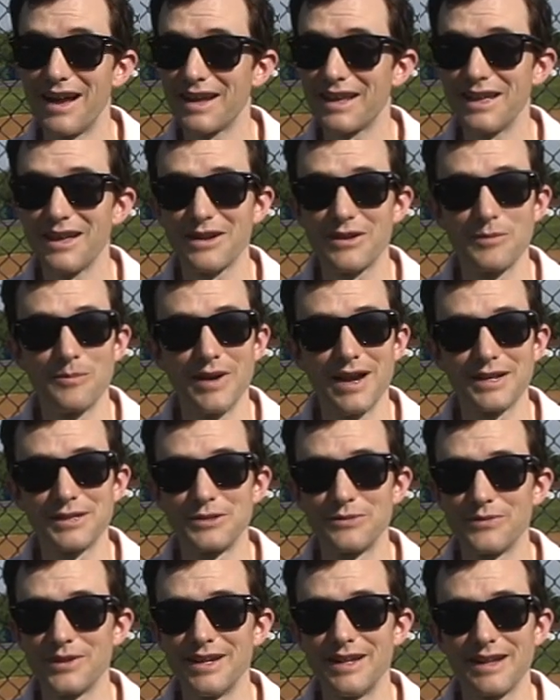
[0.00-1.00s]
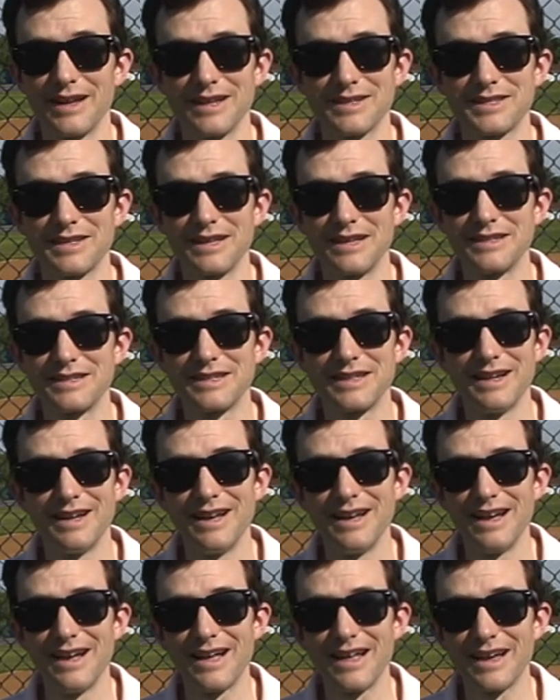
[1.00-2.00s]
can't go back to reading essays.
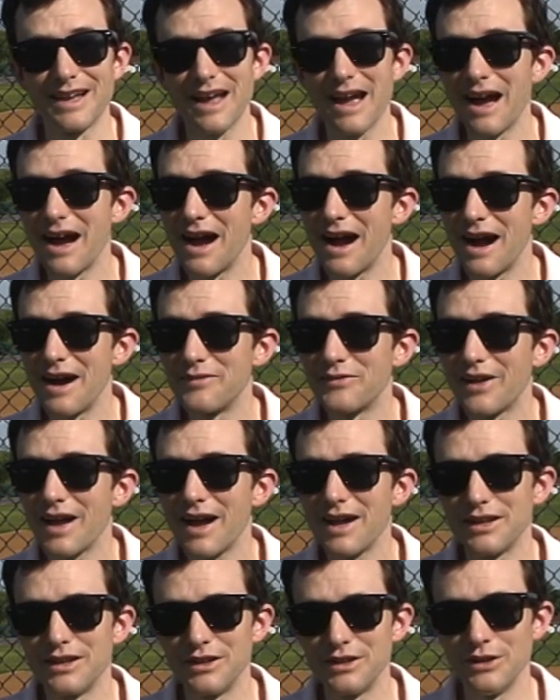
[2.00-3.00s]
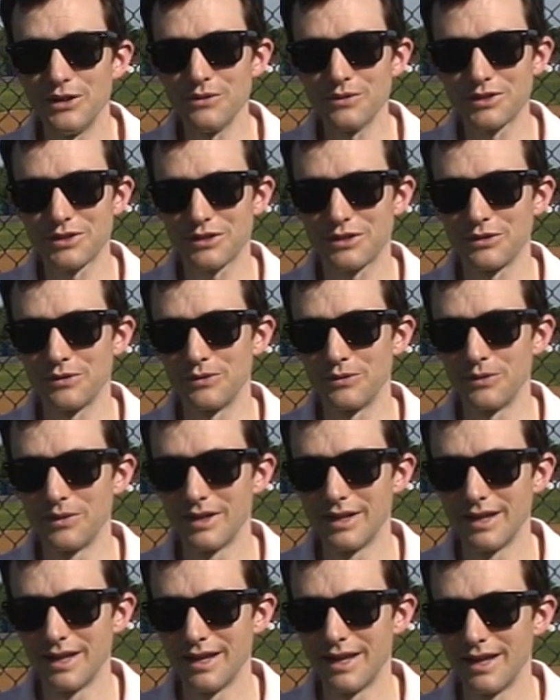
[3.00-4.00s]
Like, I've gotten used to
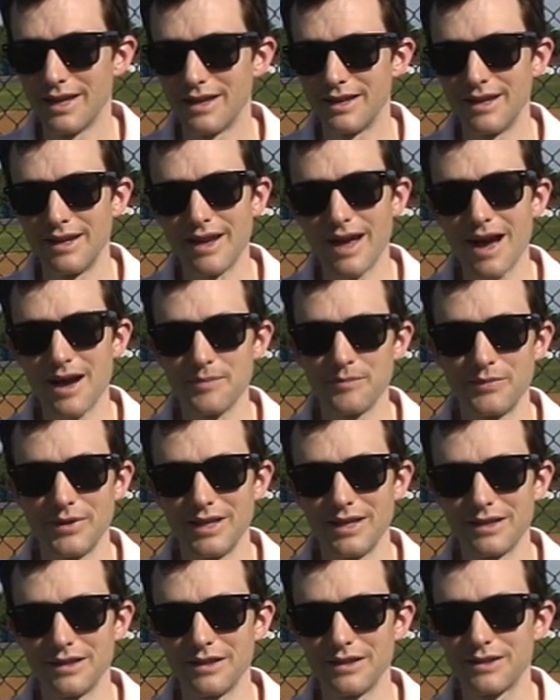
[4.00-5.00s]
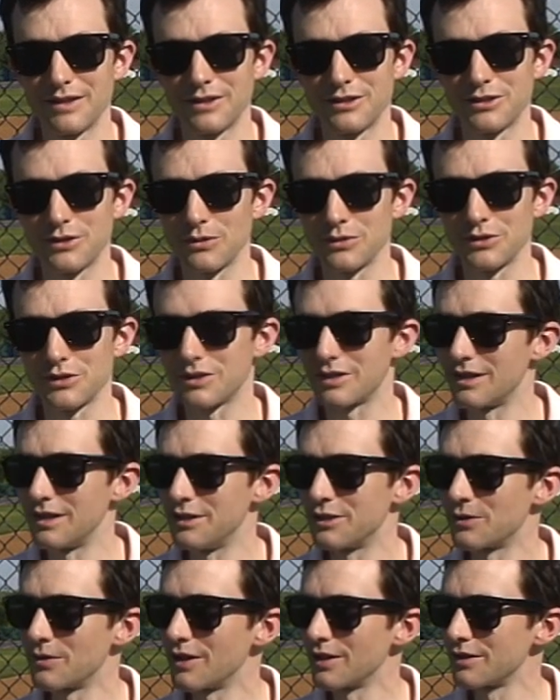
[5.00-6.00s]
not being the social
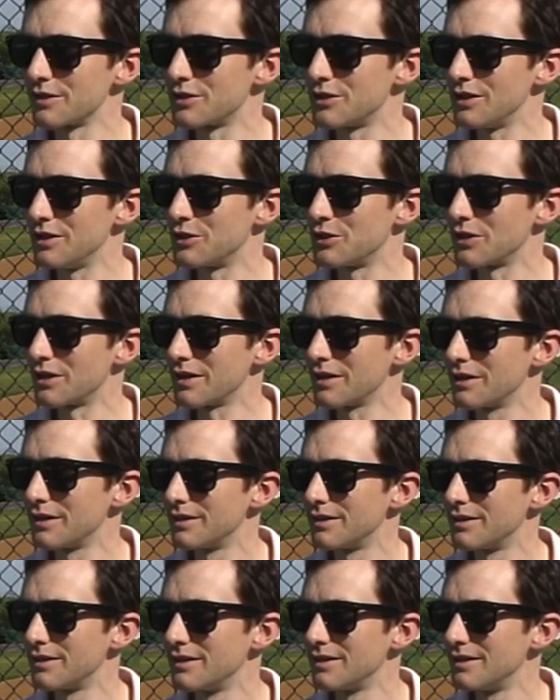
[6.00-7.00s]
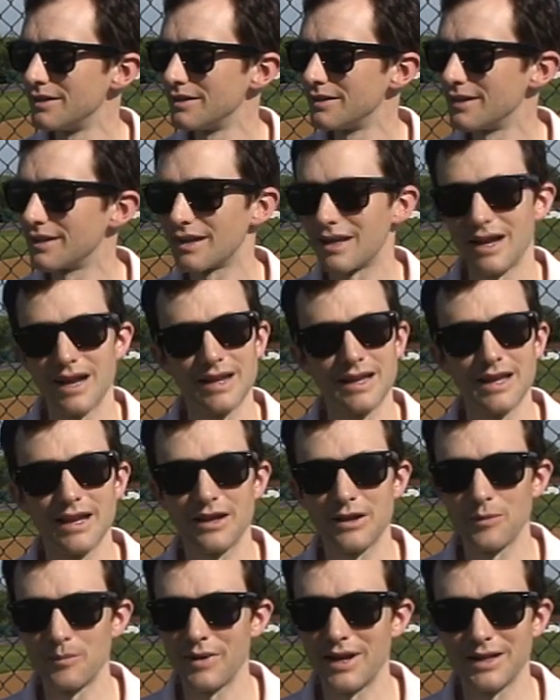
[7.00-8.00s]
studies or English teacher. I
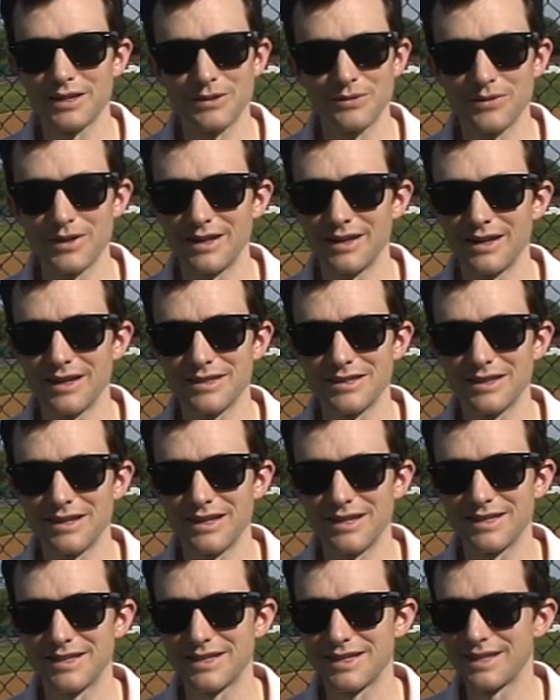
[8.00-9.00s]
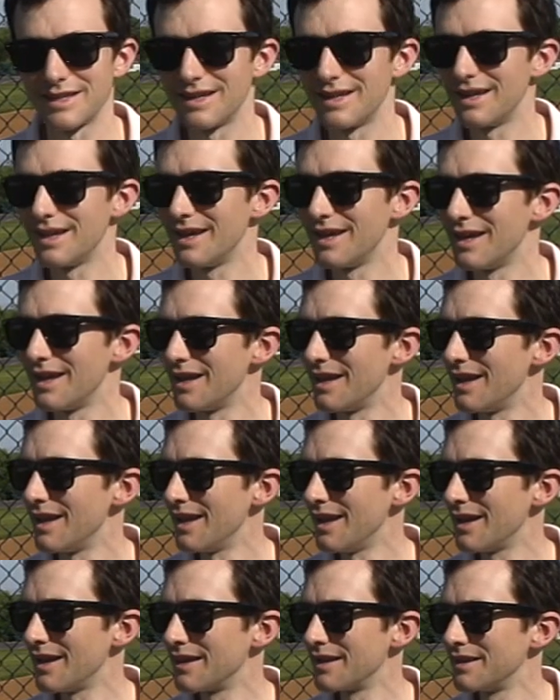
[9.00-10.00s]
can't go back to reading essays,
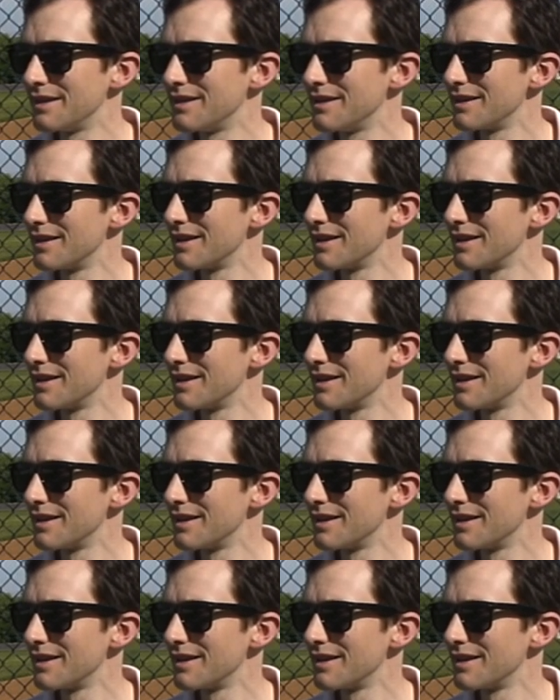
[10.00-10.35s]
and